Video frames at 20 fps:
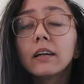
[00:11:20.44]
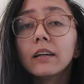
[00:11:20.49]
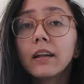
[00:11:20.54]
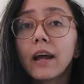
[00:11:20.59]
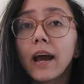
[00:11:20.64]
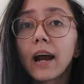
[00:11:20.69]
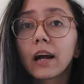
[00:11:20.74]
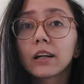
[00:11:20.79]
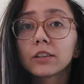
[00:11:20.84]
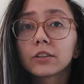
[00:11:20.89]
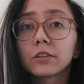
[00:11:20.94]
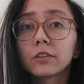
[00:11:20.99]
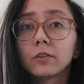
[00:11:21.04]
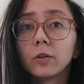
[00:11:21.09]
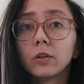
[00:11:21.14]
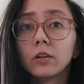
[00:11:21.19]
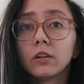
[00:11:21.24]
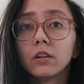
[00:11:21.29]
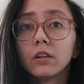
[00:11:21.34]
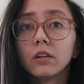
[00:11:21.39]
an
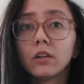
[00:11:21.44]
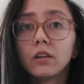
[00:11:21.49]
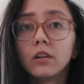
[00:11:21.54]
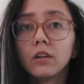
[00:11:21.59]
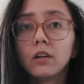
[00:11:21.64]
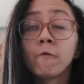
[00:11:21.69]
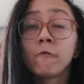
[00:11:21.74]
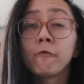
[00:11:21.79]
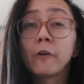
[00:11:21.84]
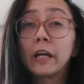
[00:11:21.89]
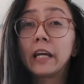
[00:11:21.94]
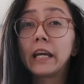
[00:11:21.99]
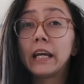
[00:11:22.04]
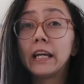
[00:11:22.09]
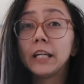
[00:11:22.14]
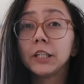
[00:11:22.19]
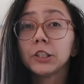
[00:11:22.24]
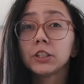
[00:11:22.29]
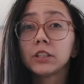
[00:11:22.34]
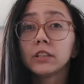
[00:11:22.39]
actual
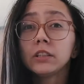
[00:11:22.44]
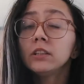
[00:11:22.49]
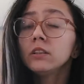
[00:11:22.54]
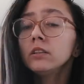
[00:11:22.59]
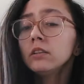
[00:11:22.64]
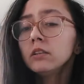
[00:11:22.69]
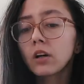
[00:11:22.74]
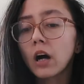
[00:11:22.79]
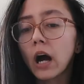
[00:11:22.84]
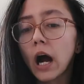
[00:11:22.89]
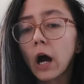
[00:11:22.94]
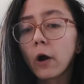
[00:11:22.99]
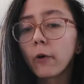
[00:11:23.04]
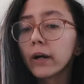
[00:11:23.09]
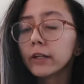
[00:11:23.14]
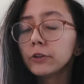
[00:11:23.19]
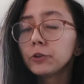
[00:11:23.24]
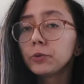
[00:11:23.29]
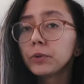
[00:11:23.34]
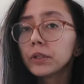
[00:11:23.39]
vacation. How
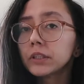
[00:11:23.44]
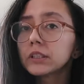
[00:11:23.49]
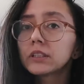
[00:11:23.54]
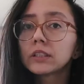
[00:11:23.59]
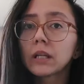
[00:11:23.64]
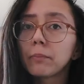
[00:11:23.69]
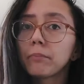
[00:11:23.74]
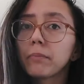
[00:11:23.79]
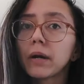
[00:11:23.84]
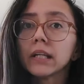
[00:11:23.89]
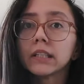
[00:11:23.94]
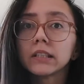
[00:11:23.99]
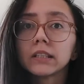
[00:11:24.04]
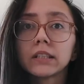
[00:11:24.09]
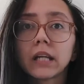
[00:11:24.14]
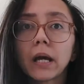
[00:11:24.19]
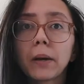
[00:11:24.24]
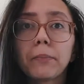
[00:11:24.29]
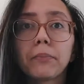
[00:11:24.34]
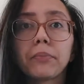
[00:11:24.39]
I do it step by
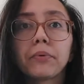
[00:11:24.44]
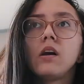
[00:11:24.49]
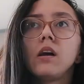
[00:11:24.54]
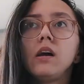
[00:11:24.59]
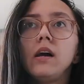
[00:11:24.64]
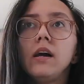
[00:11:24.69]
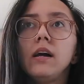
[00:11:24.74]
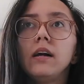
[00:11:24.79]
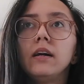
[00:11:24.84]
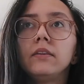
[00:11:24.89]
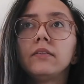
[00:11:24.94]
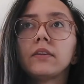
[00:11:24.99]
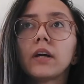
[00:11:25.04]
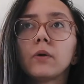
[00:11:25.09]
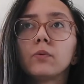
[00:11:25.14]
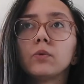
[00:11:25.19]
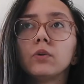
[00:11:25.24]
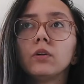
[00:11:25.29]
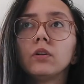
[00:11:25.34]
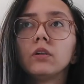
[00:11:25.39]
step. And I
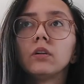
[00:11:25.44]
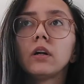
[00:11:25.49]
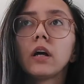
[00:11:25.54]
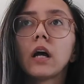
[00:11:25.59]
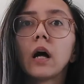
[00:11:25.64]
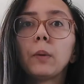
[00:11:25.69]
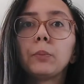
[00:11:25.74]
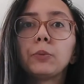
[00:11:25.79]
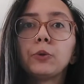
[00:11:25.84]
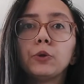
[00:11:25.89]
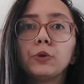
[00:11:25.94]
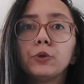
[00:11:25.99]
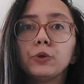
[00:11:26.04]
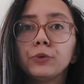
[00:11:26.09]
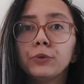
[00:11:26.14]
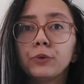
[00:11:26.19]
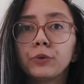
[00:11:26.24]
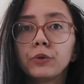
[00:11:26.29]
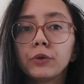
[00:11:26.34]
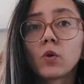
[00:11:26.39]
will help
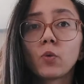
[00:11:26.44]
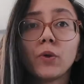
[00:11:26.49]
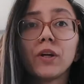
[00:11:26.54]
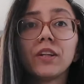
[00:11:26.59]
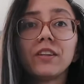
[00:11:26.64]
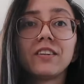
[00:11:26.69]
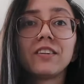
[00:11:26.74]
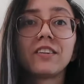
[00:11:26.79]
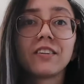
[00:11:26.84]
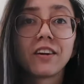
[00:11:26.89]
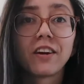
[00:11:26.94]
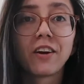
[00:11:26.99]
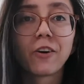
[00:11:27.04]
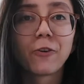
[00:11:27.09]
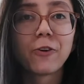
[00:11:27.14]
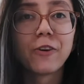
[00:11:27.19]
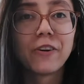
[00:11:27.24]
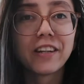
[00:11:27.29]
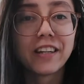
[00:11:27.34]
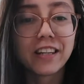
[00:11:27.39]
you with
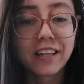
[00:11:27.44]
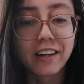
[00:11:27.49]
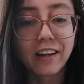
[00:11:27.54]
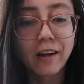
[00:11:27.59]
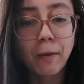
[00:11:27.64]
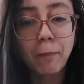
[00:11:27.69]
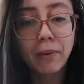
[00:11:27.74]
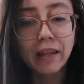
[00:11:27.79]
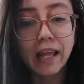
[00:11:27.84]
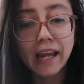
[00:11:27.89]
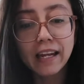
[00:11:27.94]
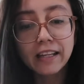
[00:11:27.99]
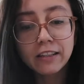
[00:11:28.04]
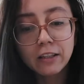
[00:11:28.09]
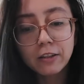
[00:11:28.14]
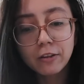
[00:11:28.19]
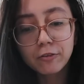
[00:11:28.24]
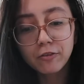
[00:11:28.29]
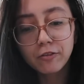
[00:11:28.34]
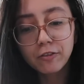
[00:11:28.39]
planning
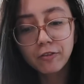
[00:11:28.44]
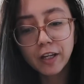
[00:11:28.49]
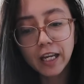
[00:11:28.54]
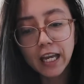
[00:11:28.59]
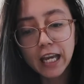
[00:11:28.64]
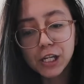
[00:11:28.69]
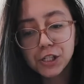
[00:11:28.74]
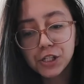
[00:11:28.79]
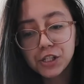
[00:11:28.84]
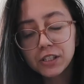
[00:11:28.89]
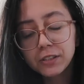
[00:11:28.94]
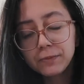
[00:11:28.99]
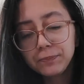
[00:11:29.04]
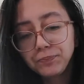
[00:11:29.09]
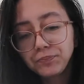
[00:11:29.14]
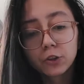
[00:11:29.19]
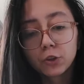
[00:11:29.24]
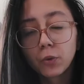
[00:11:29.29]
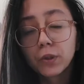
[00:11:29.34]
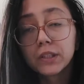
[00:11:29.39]
the vacation.
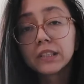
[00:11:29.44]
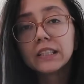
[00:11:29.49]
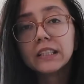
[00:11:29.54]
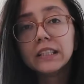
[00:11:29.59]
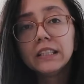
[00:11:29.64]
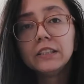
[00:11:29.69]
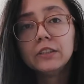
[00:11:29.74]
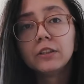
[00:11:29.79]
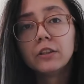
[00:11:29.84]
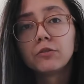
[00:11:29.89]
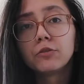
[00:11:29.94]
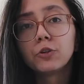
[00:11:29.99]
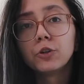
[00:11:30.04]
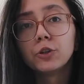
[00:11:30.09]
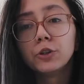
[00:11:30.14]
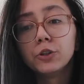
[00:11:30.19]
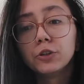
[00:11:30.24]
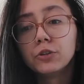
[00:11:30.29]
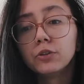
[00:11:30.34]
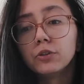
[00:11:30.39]
So it's easier for
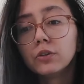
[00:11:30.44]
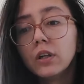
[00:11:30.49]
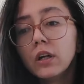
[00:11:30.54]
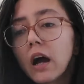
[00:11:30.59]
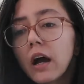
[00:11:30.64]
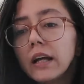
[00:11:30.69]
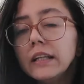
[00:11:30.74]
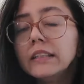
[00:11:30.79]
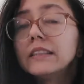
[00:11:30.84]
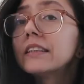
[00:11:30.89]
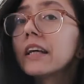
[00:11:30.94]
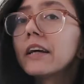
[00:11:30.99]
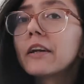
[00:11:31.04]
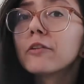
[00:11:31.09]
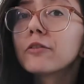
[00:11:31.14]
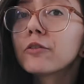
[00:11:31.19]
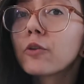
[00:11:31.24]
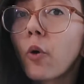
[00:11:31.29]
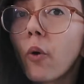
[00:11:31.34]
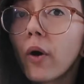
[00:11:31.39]
you instead
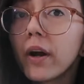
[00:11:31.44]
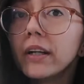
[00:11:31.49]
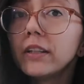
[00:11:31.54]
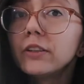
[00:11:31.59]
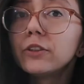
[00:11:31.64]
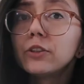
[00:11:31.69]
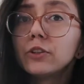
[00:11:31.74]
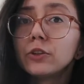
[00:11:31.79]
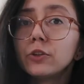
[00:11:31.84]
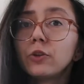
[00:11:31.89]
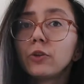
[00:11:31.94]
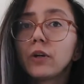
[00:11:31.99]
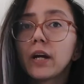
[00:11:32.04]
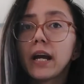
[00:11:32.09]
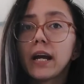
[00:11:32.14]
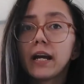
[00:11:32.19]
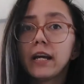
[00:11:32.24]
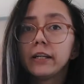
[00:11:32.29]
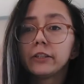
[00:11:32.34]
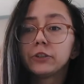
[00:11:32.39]
of going to
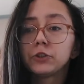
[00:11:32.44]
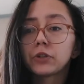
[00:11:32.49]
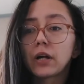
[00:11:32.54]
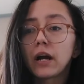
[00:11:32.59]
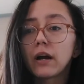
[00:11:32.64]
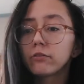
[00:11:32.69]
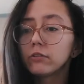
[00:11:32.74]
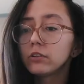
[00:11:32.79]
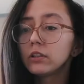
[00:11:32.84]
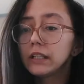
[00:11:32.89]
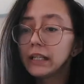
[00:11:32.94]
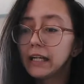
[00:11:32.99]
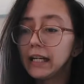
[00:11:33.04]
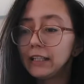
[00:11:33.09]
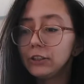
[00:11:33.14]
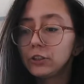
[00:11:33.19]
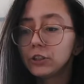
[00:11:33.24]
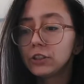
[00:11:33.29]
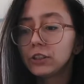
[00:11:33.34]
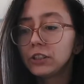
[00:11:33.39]
a travel
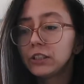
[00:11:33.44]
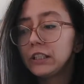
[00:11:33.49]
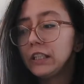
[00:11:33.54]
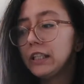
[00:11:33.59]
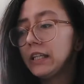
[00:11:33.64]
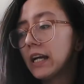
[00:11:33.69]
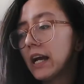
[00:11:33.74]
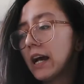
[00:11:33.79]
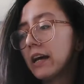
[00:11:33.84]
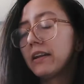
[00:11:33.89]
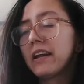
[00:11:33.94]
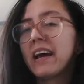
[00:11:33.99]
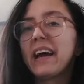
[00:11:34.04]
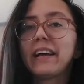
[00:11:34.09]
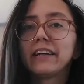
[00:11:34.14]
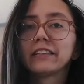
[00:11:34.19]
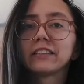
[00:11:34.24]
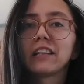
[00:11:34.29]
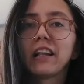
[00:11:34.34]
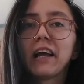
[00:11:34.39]
agency and
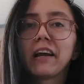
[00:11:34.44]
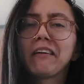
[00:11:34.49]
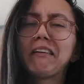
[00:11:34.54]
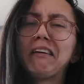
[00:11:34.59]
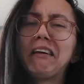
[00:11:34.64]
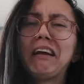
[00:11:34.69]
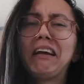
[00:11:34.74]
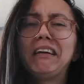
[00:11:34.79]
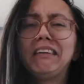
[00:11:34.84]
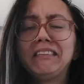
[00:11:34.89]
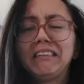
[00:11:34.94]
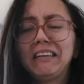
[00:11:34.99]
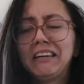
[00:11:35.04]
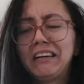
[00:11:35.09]
ask, like, hey,